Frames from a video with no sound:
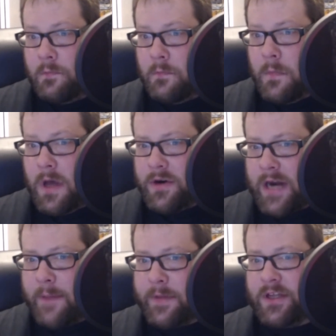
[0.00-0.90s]
Mother
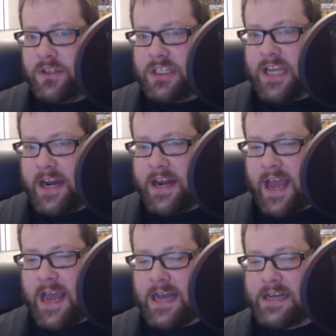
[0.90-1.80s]
Abigail just kind of
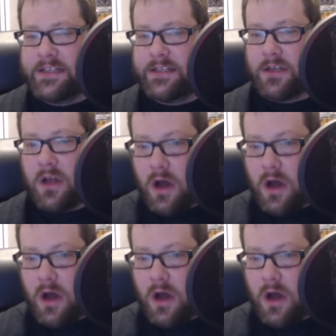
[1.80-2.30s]
has